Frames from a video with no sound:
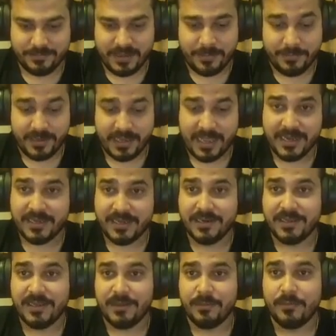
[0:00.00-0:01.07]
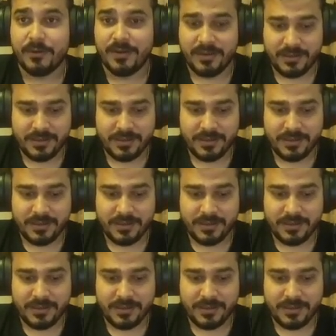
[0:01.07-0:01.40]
my mechanical keyboard,